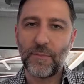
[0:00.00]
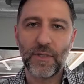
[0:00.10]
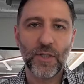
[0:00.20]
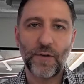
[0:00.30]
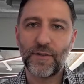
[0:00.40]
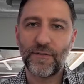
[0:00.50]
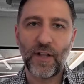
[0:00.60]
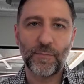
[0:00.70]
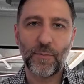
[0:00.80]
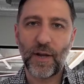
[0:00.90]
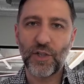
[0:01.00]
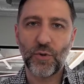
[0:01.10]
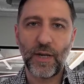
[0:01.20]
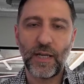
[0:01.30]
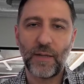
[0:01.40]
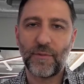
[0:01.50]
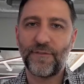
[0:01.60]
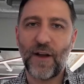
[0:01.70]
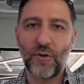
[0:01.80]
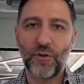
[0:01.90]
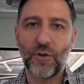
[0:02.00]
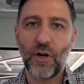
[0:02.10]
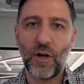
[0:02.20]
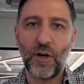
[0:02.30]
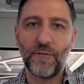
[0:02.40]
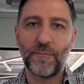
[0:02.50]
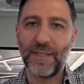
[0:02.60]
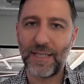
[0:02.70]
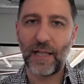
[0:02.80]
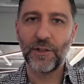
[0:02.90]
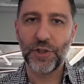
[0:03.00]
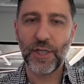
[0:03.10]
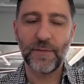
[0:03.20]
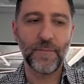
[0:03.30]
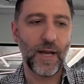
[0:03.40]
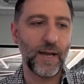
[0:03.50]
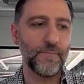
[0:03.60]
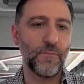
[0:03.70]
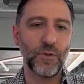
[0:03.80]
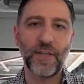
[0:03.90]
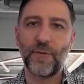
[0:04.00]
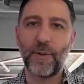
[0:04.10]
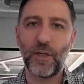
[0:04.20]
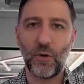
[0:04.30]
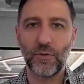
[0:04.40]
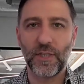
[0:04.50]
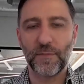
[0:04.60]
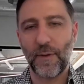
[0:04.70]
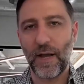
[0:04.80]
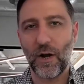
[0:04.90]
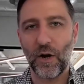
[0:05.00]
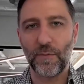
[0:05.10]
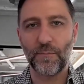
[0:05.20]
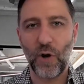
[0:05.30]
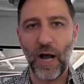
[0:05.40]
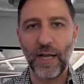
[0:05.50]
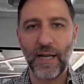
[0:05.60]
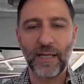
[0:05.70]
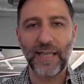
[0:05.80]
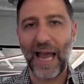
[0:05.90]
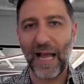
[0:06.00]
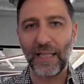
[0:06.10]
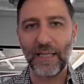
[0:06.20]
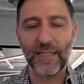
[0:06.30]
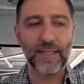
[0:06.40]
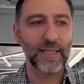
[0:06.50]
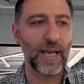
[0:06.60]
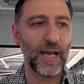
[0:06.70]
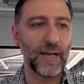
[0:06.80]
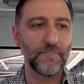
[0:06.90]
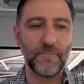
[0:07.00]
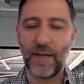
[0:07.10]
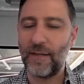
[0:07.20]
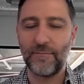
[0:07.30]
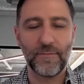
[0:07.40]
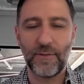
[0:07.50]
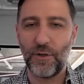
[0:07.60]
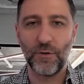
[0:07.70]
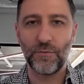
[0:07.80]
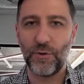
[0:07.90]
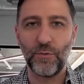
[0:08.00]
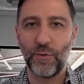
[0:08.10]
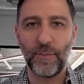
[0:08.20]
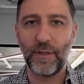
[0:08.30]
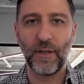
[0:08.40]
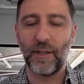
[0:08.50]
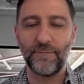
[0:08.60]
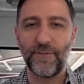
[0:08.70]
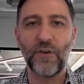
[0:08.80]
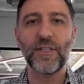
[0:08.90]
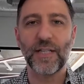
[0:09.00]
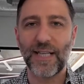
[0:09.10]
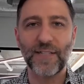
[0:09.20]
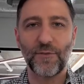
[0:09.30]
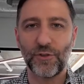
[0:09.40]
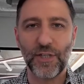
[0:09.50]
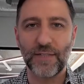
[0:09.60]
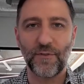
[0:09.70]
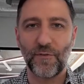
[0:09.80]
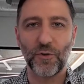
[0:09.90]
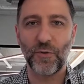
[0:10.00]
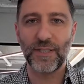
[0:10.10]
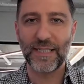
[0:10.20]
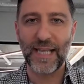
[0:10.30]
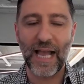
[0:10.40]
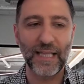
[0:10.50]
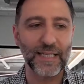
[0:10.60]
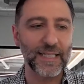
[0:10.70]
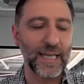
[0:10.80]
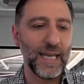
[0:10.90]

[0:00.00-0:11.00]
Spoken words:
I'm a software developer by trade. I'm the founder of Medtelligent. Most everybody knows us by our product, ALIS, and you will be very successful to just refer to us as ALIS.